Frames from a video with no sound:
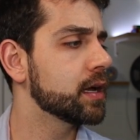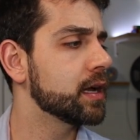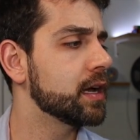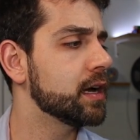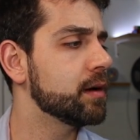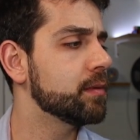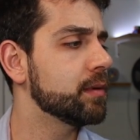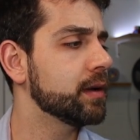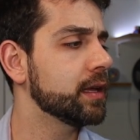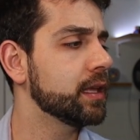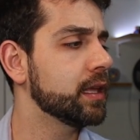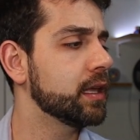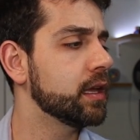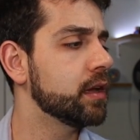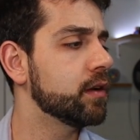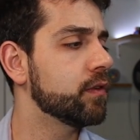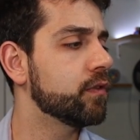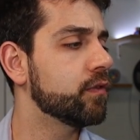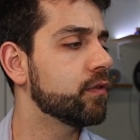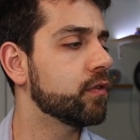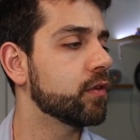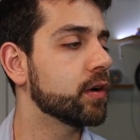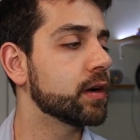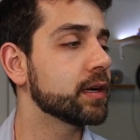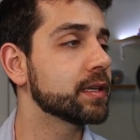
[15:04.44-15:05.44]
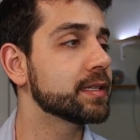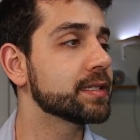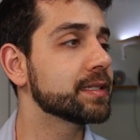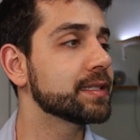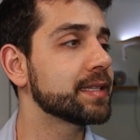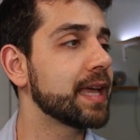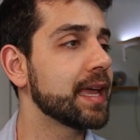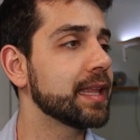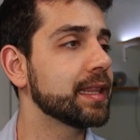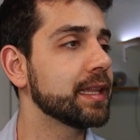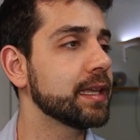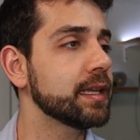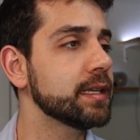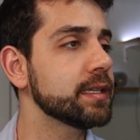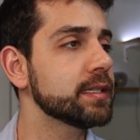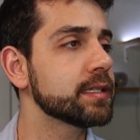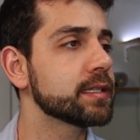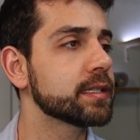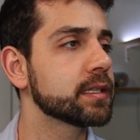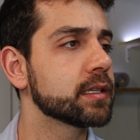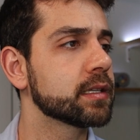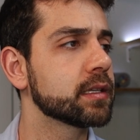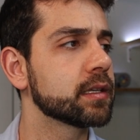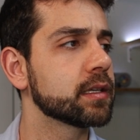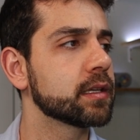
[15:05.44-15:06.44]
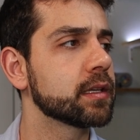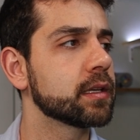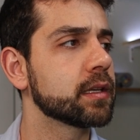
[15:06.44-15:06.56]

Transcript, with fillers: come here for settings,